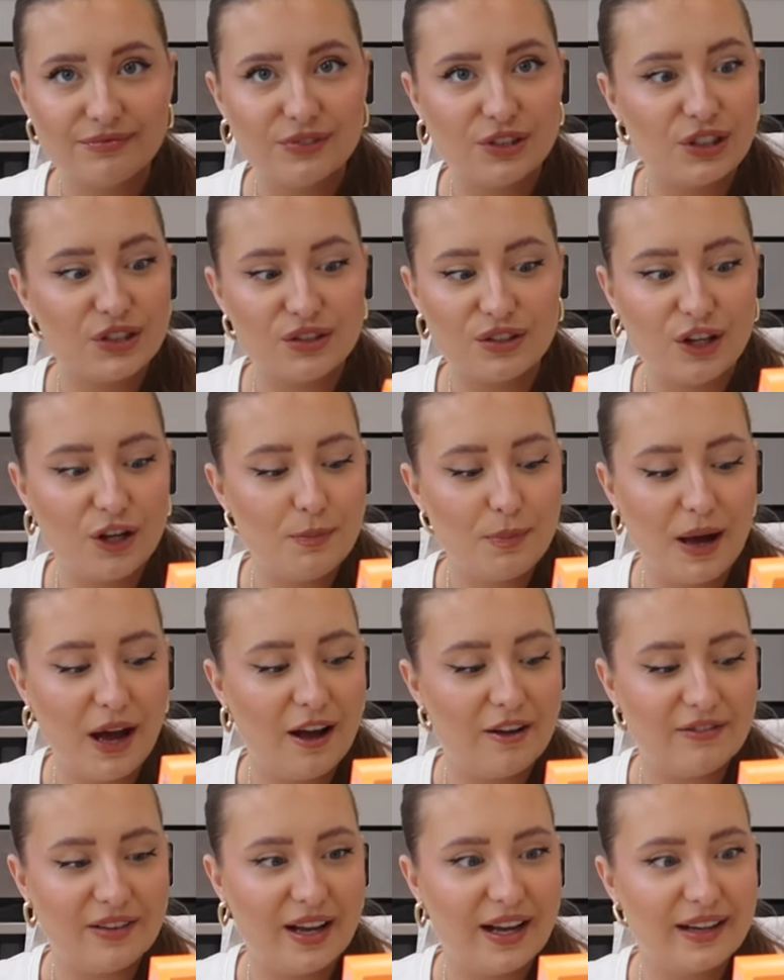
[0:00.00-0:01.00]
Just so
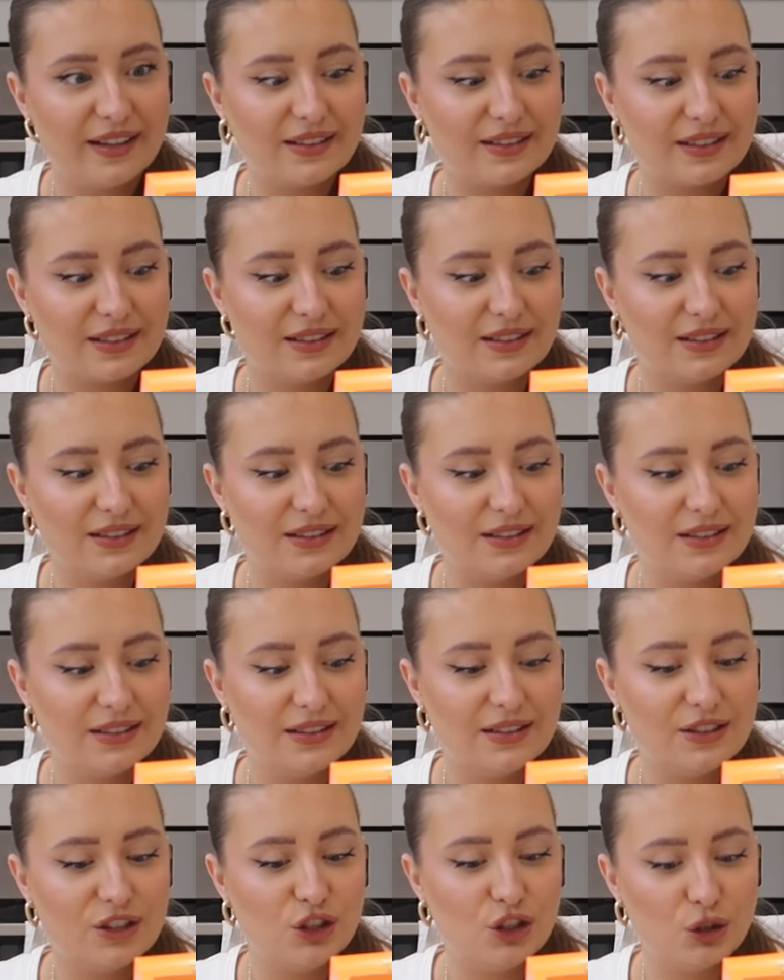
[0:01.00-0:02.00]
perfect.
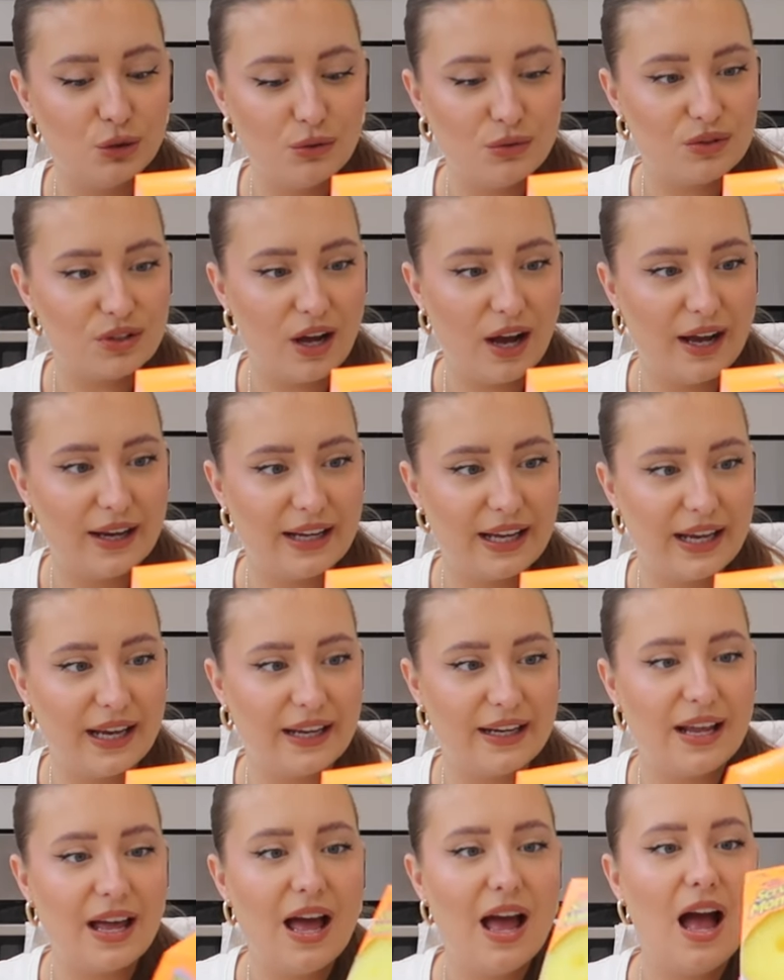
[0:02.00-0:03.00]

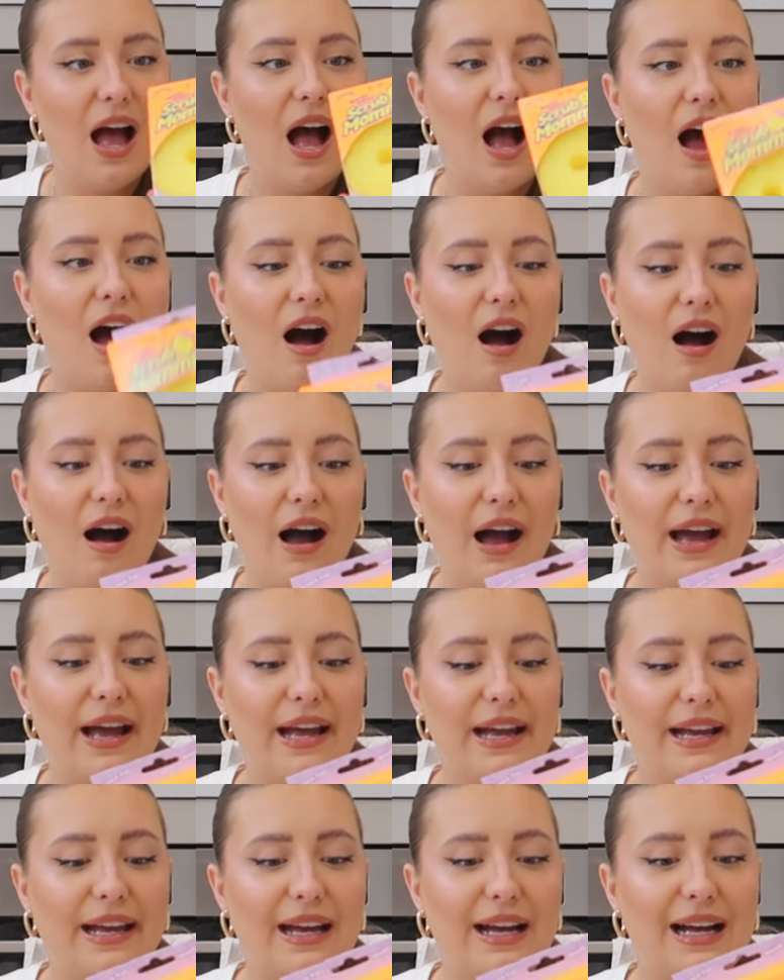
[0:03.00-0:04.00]
Dual-sided.
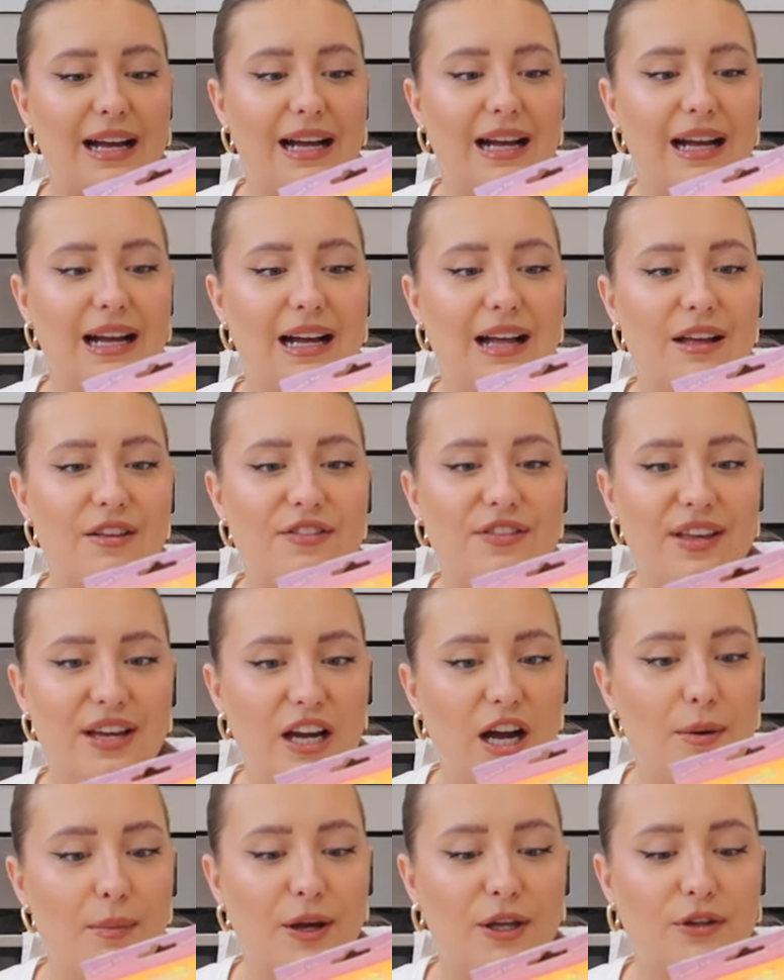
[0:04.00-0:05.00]
I
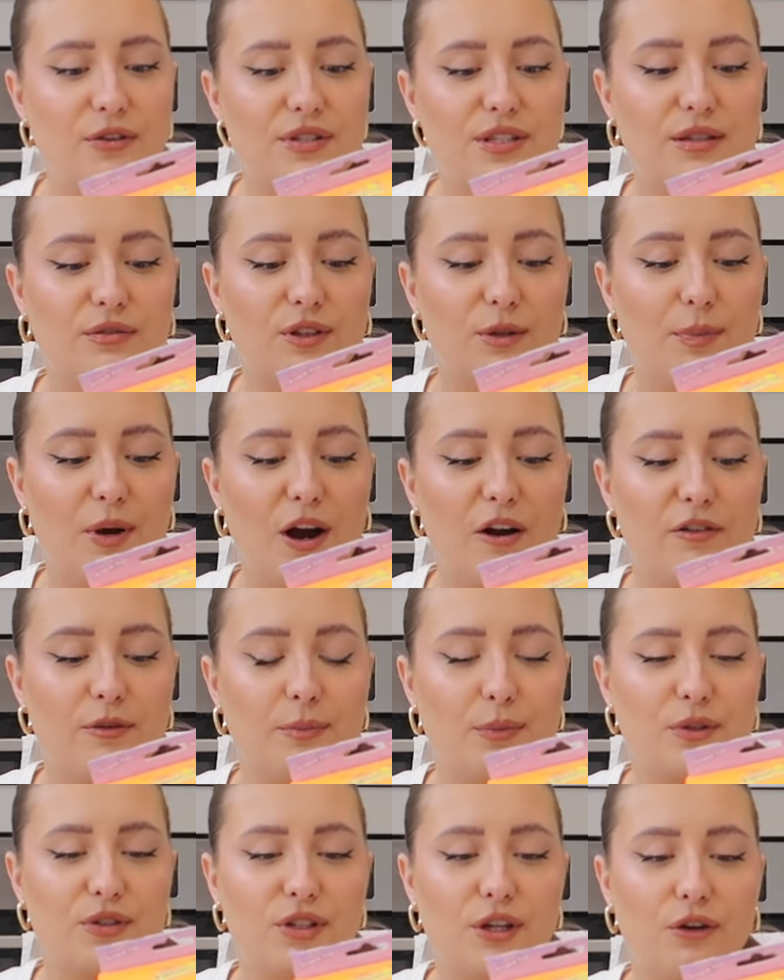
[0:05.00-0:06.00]
think I might use this for the
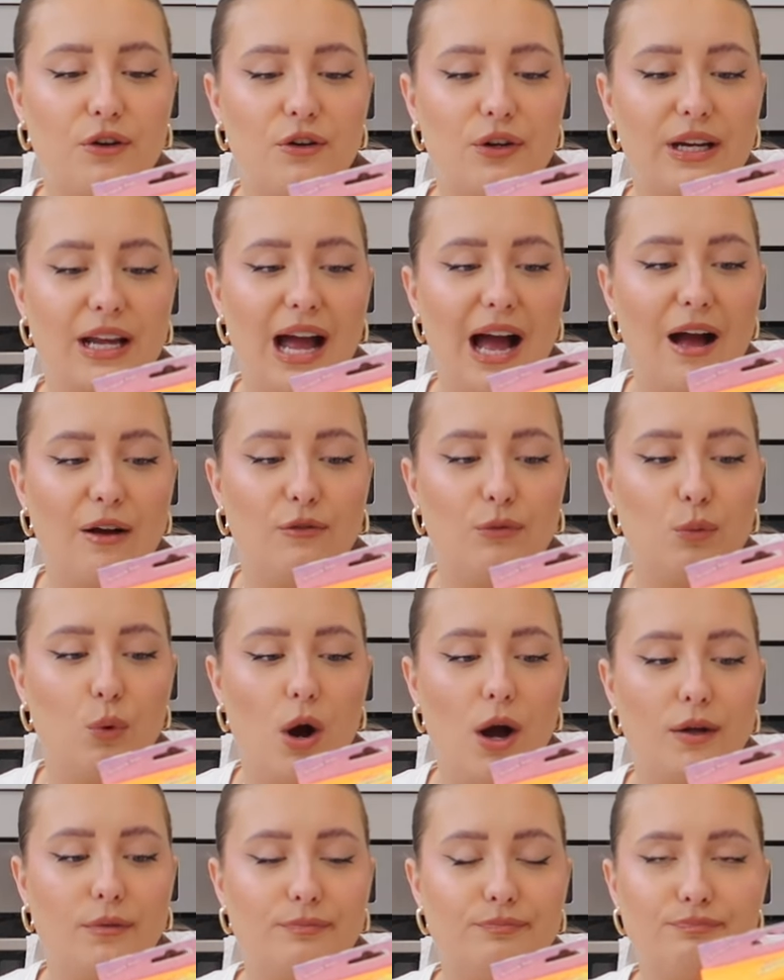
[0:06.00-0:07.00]
bathroom because I already have
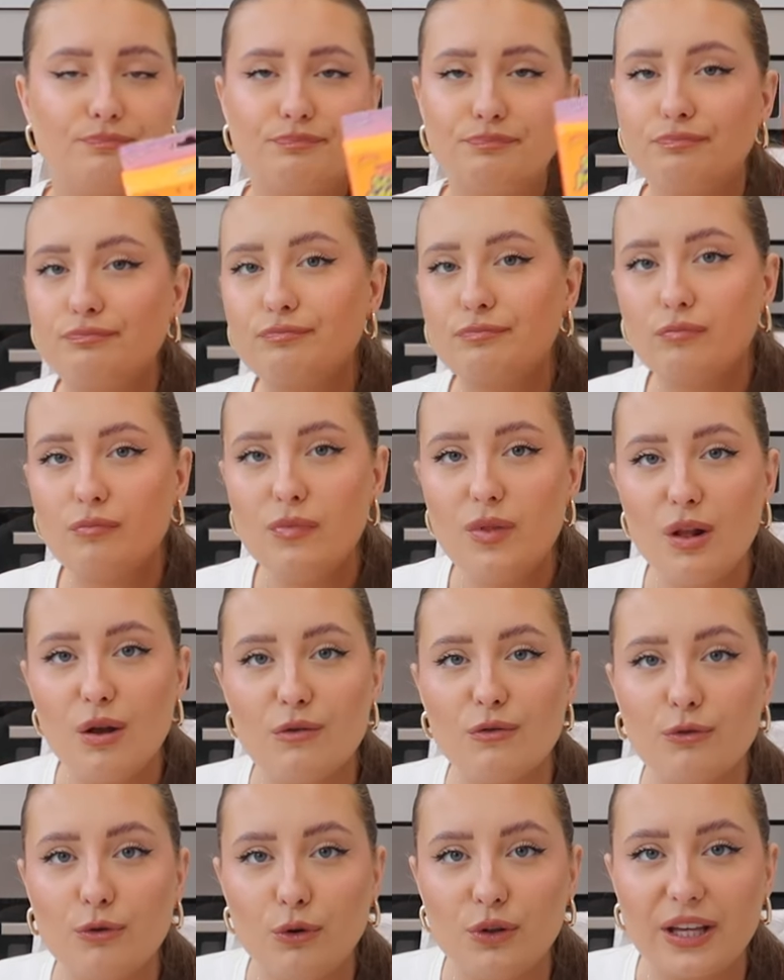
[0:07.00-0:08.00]
one
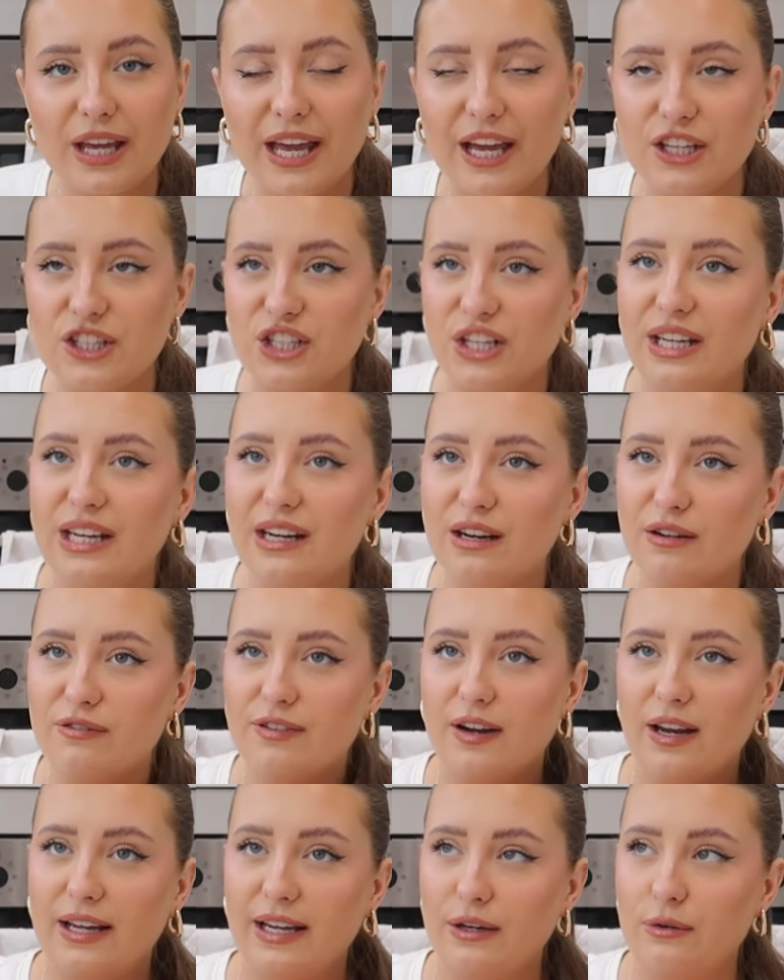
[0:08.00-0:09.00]
for the kitchen. I
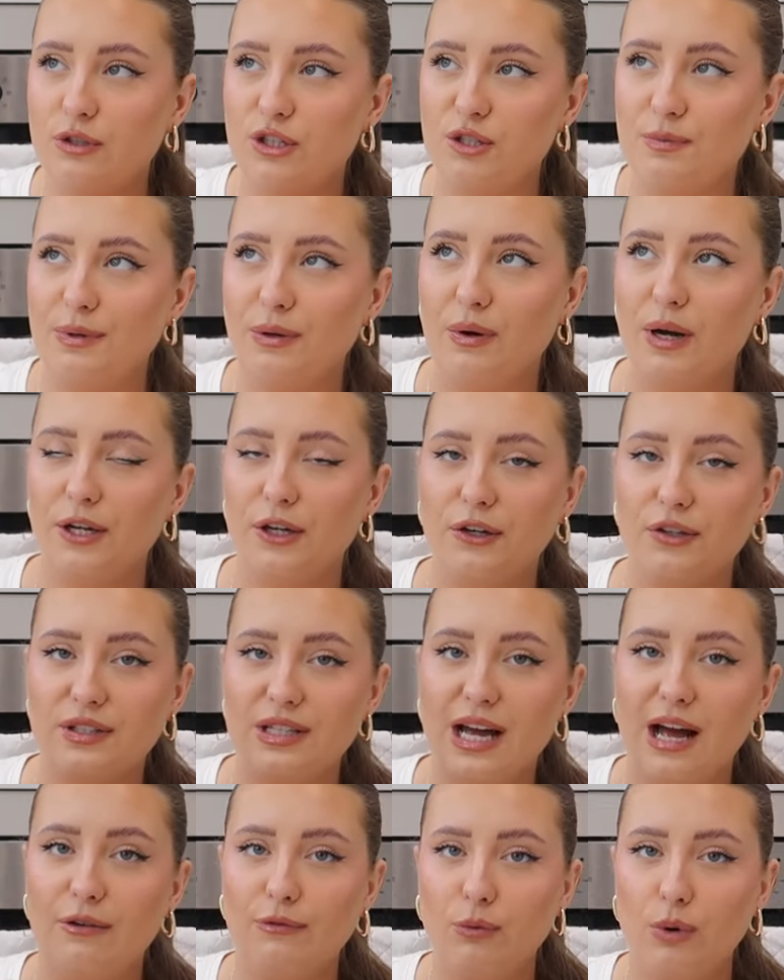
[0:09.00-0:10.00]
feel like it would just be quite good to
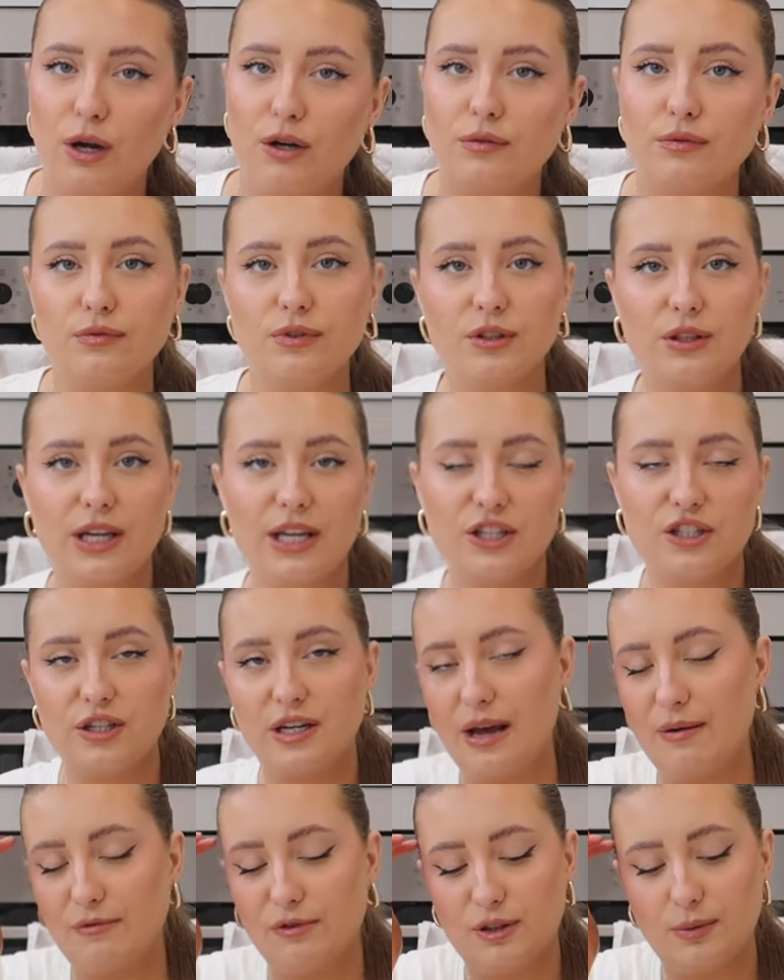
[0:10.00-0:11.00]
have one for the kitchen
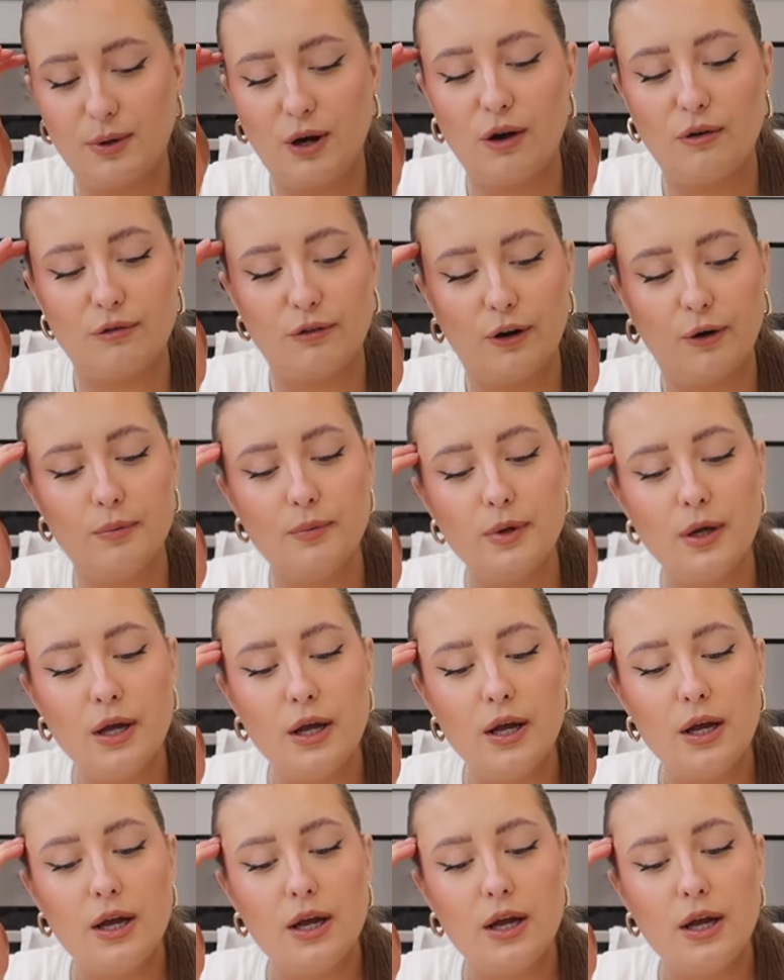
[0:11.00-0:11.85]
and for the bathroom.